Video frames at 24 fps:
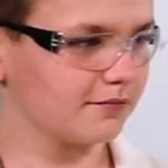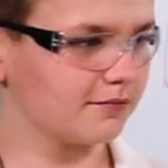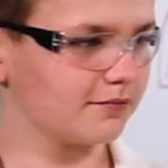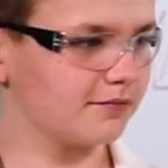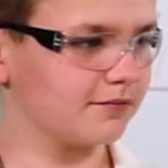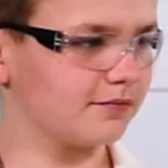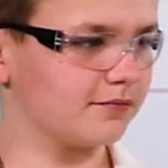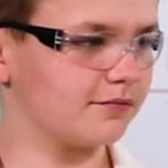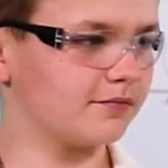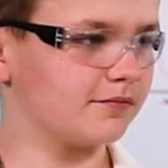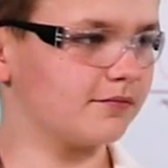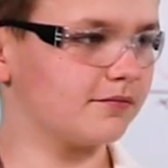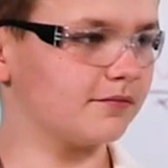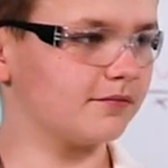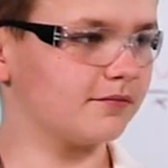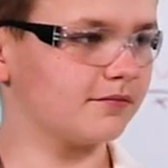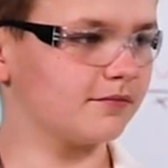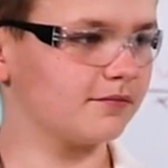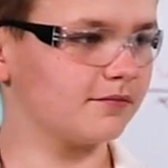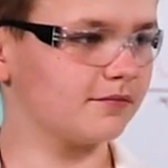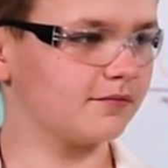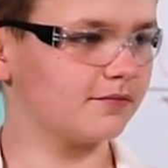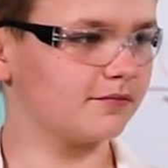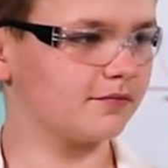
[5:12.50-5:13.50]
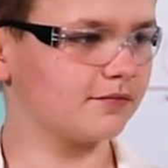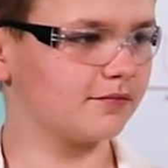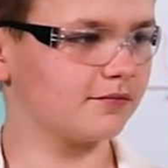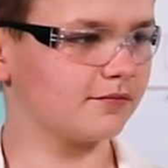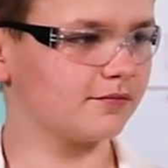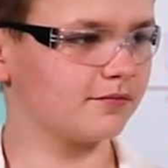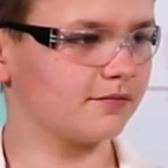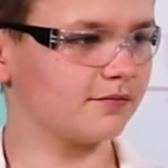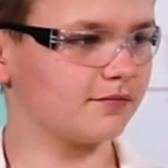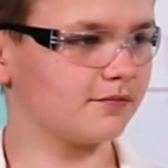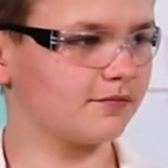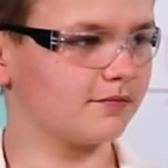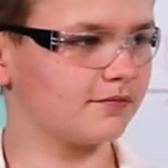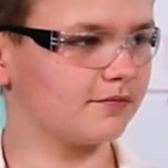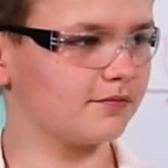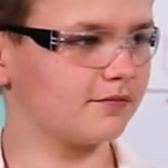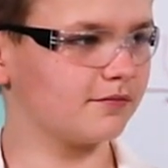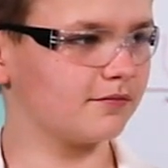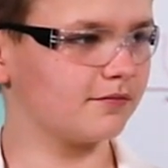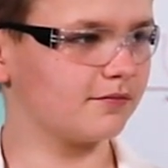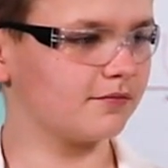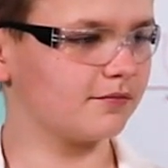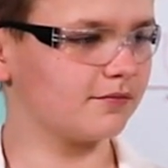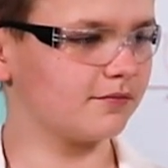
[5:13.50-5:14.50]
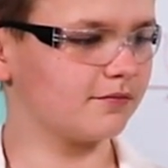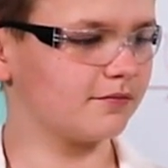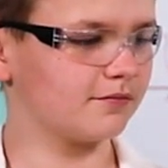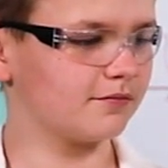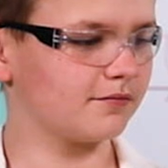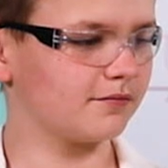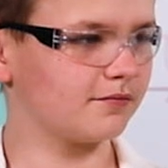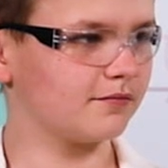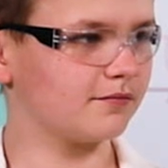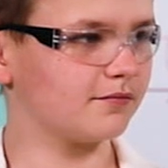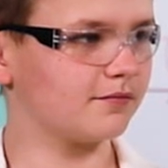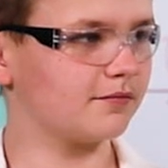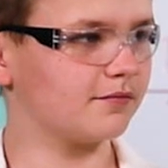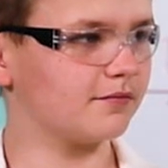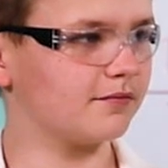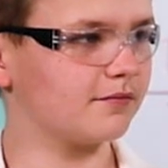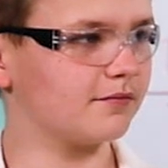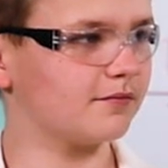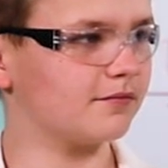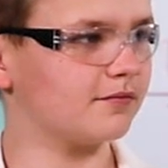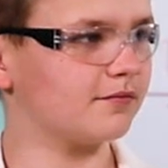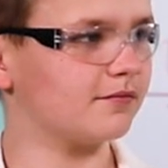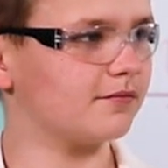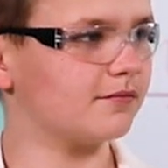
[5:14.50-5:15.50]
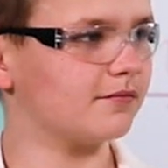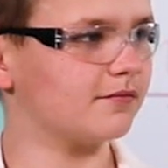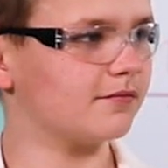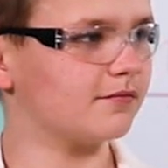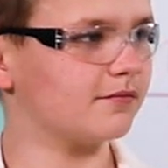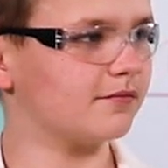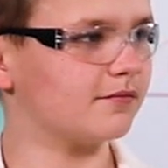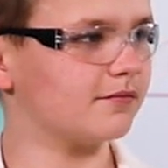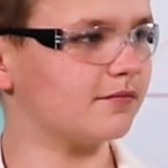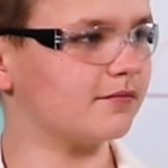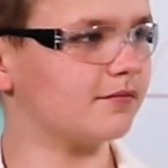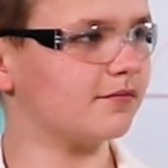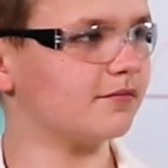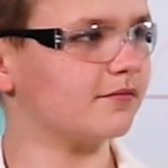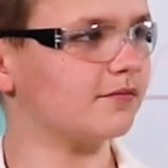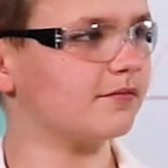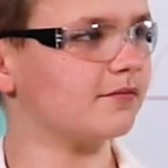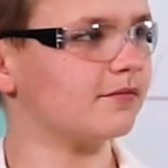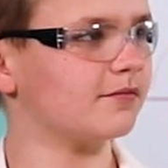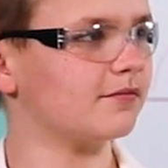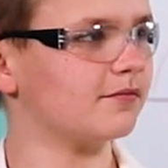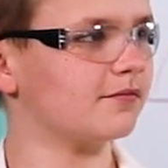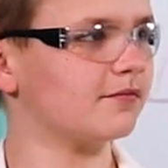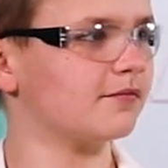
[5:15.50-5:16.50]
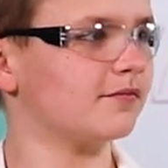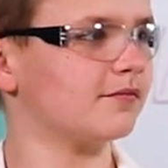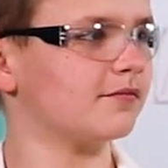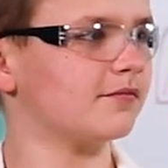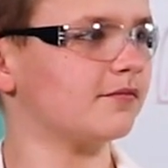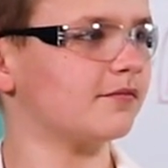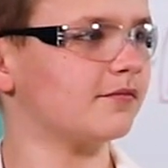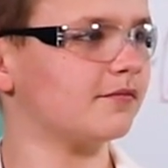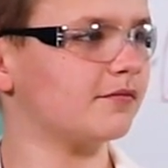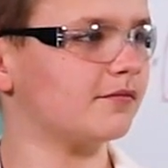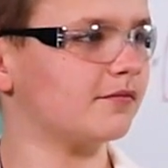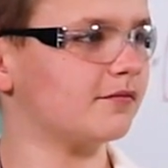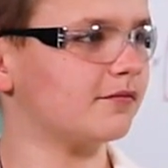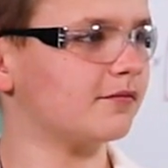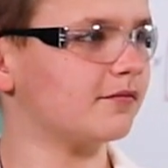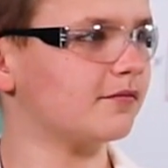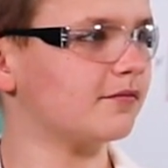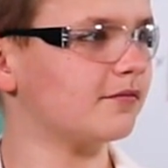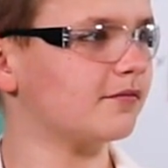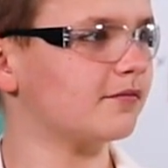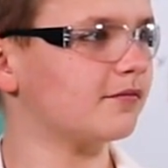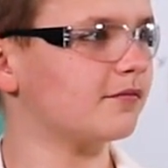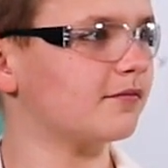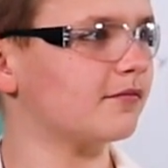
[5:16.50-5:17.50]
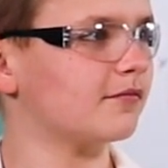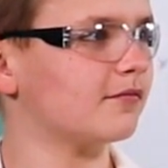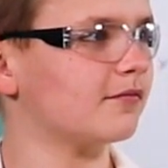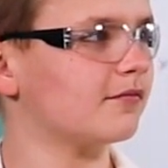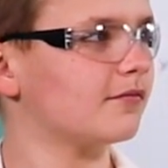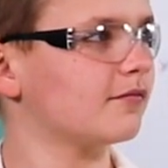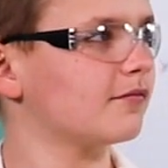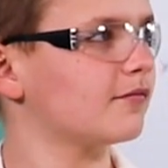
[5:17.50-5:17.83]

No words are spoken by the person on screen.